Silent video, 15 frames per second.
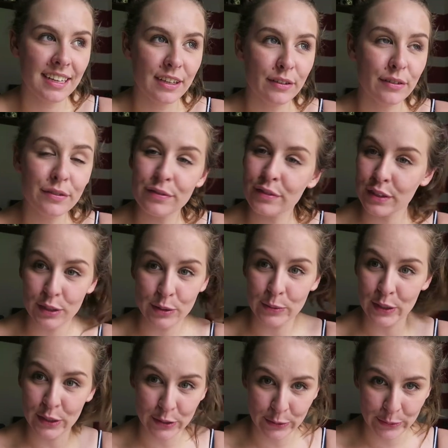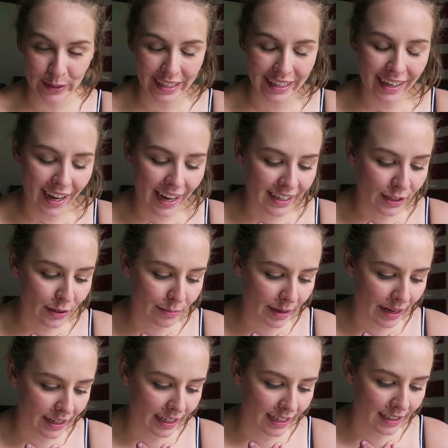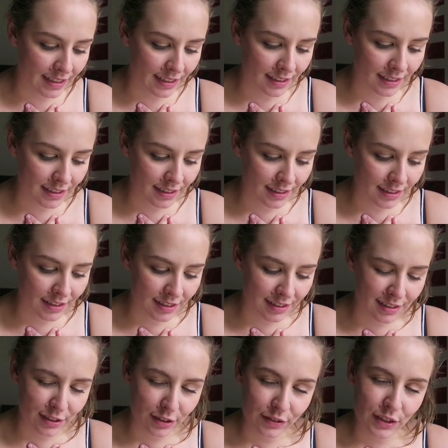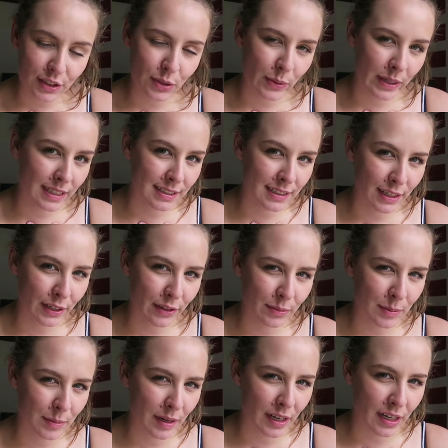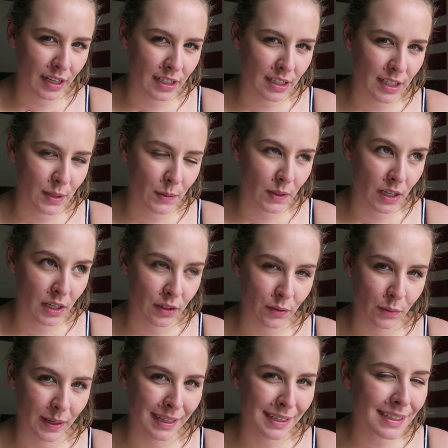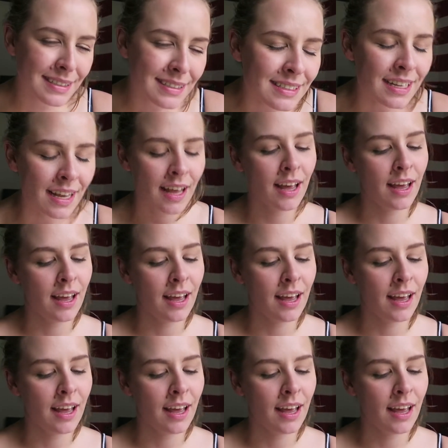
If you were not aware, I got married just over 2 weeks ago. I've been married 2.5 weeks